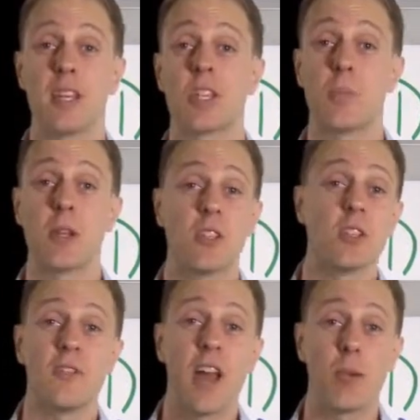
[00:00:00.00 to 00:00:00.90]
of the
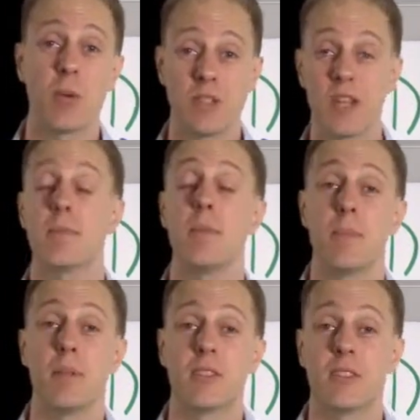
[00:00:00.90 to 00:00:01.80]
experiences you've had with team
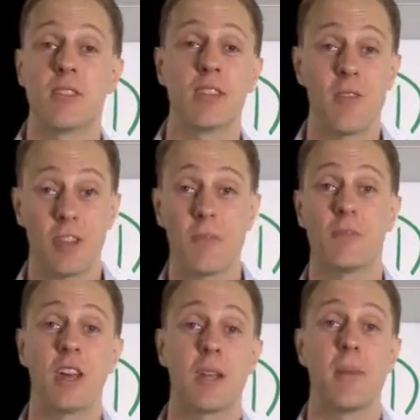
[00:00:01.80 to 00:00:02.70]
members and giving them
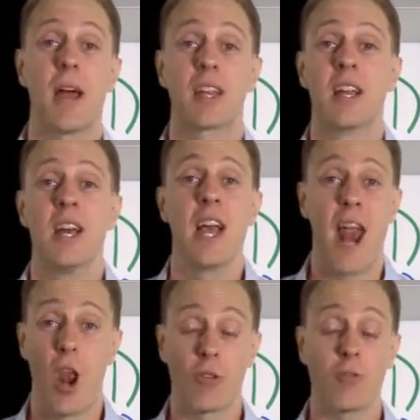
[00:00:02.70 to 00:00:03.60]
feedback.
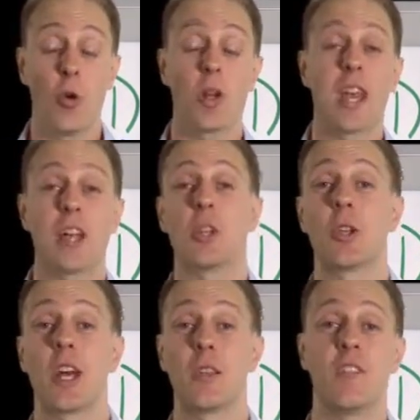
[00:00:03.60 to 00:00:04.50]
And I look forward to
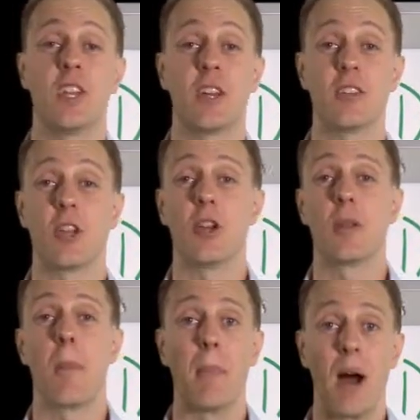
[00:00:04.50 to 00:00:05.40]
catching another video
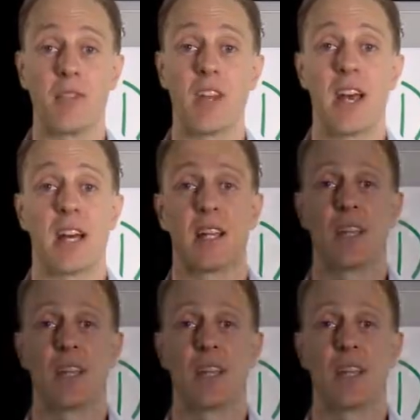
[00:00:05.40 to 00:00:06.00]
soon. Bye for now.